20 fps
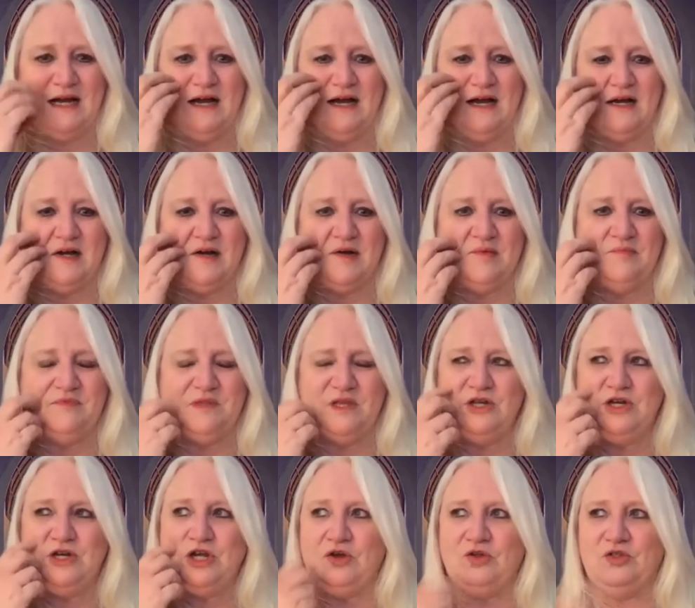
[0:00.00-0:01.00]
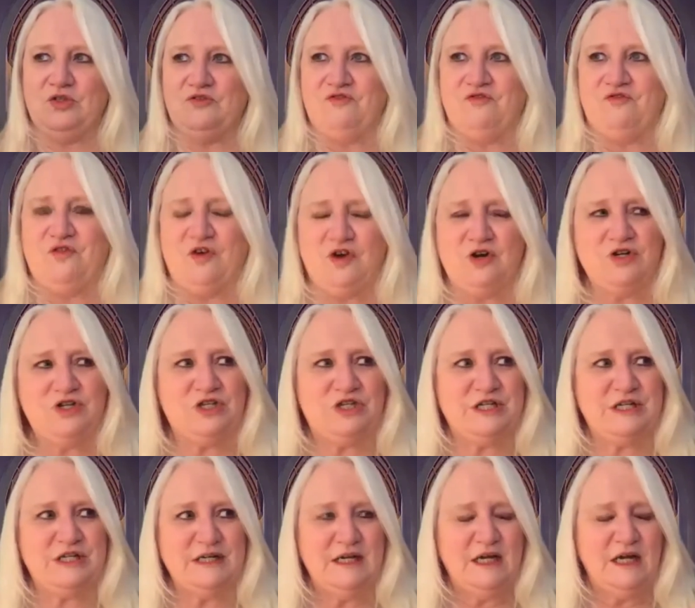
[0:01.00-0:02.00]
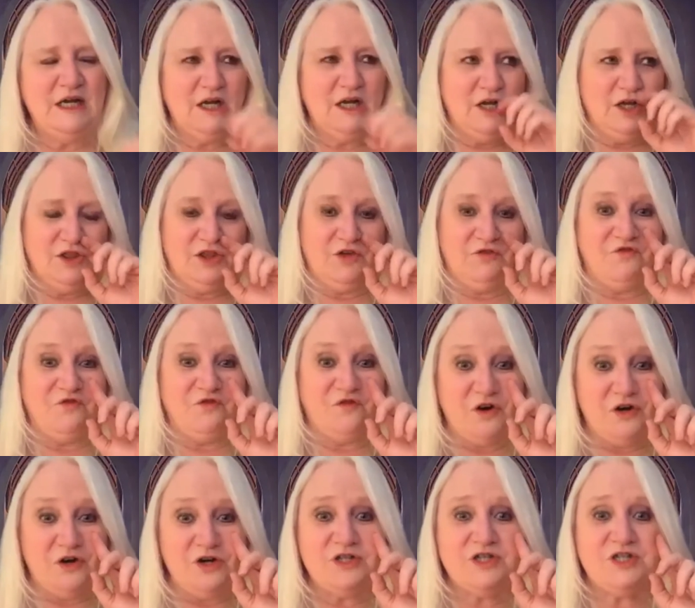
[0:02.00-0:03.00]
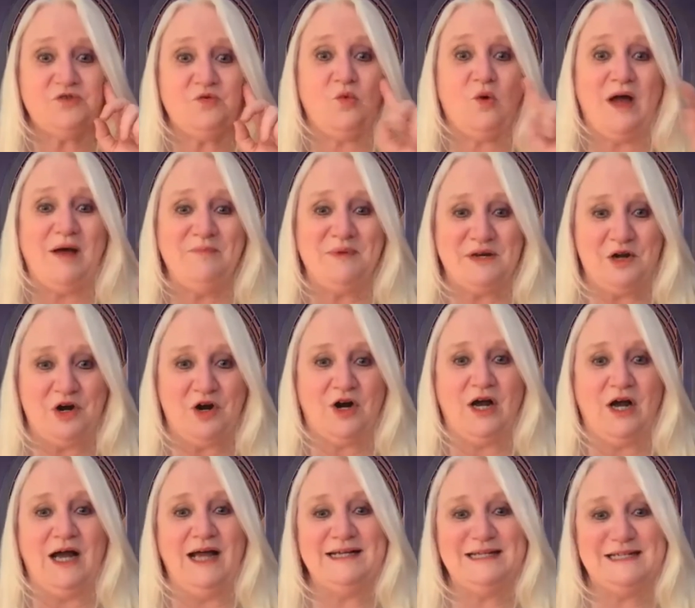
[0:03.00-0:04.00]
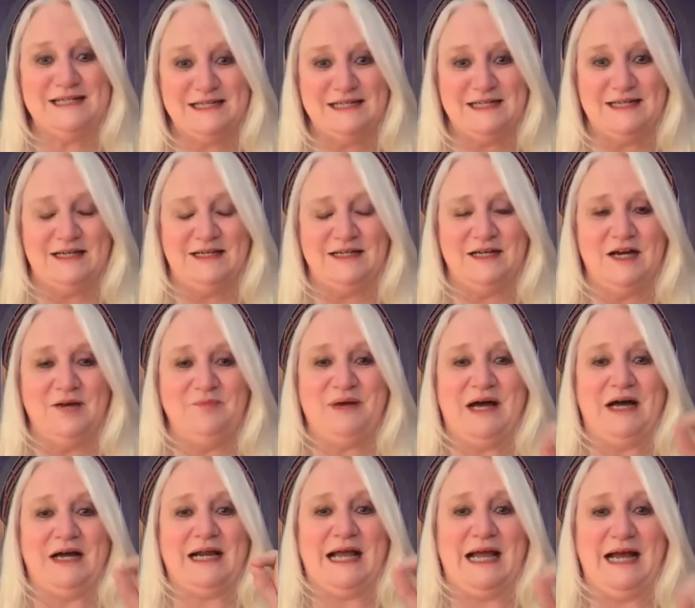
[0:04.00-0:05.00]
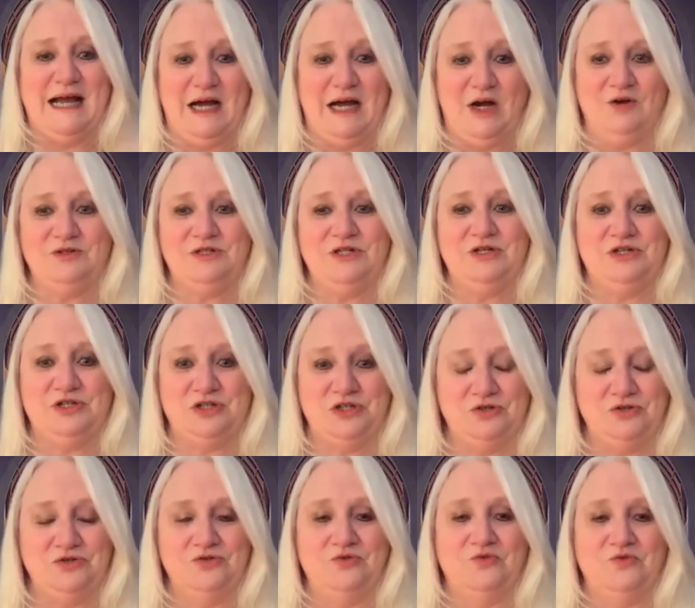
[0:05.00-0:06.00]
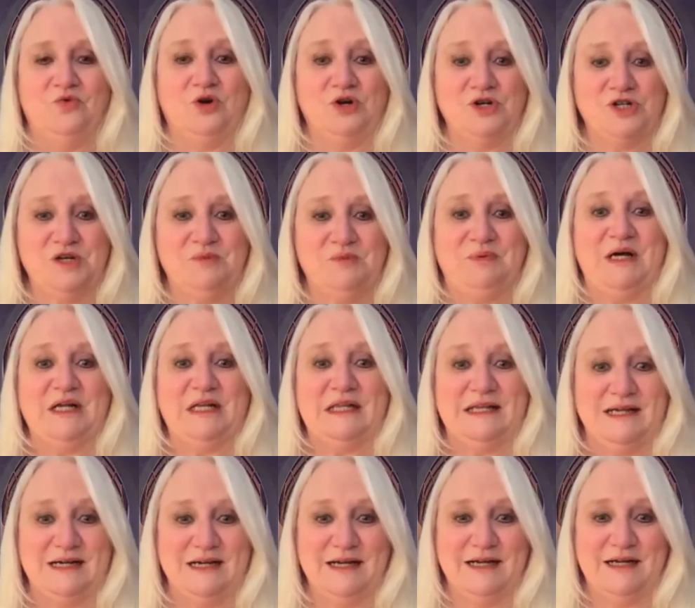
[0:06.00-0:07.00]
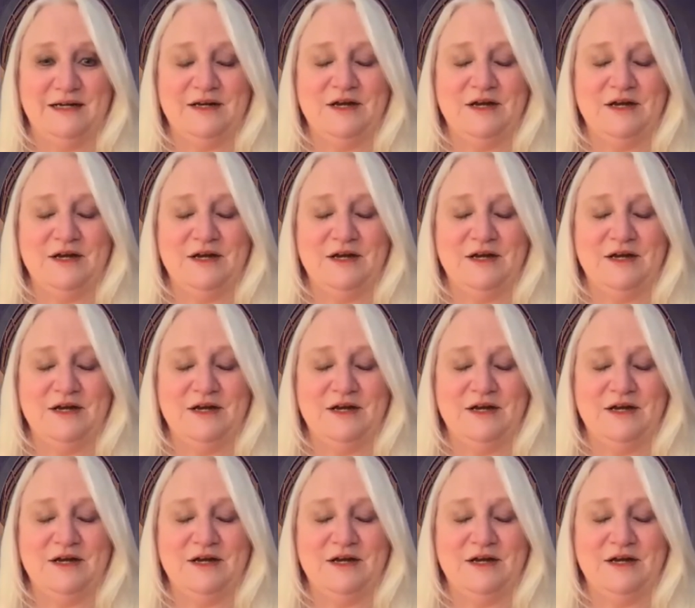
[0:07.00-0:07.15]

The first webinar I did about how to do worship online